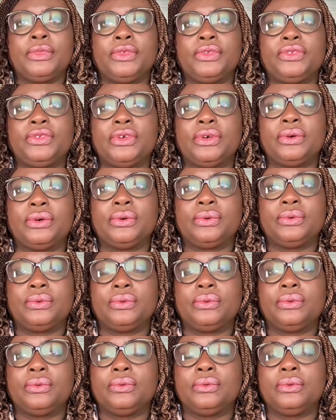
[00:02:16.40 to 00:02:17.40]

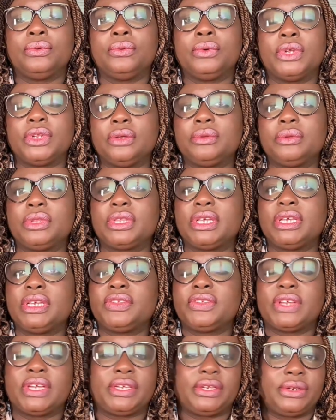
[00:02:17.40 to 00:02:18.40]
So one of the
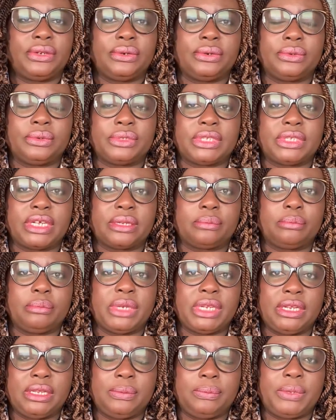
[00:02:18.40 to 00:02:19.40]
things I know is that
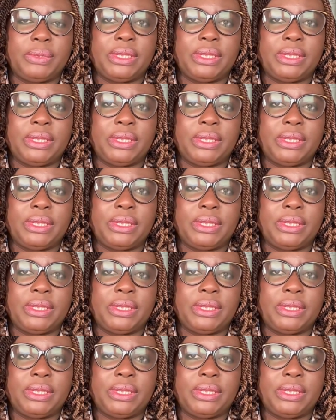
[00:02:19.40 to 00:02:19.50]
many